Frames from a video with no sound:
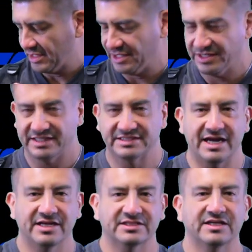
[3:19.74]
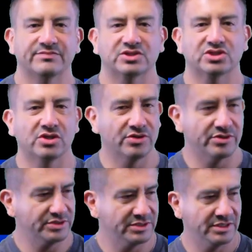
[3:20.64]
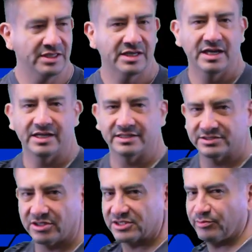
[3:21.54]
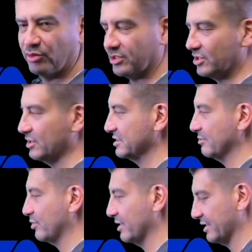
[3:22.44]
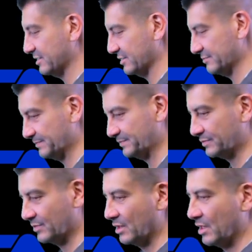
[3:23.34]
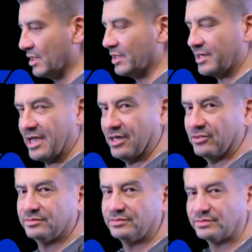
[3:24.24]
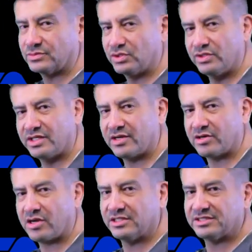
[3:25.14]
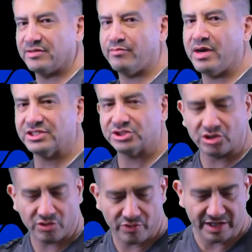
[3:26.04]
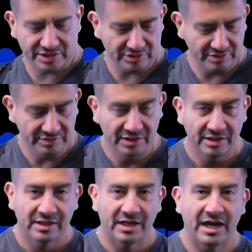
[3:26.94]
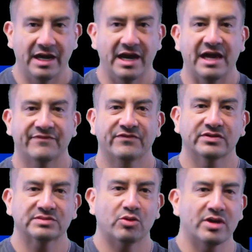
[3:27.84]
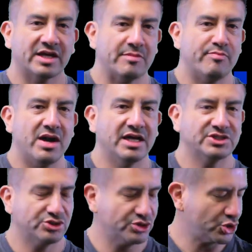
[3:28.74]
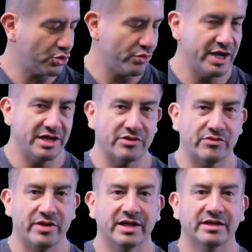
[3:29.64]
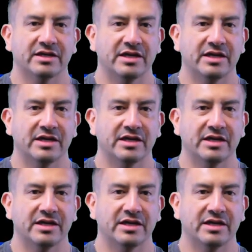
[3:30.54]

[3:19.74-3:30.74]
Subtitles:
And that tightens up the shoulders and it starts pulling you into place. Now, Unigear calls it a posture corrector. I feel it's more like a posture trainer, right?